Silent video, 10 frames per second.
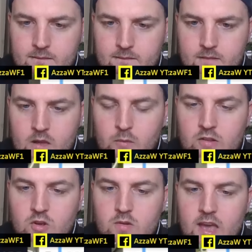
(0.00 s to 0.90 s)
And we
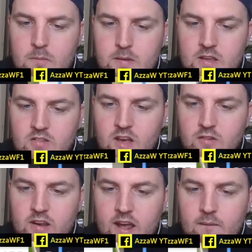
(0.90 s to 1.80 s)
do get
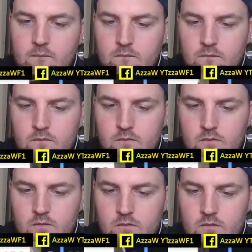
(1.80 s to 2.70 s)
P7 now.
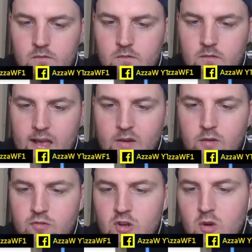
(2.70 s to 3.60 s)
Out
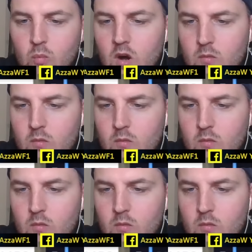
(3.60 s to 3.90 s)
of turn 1,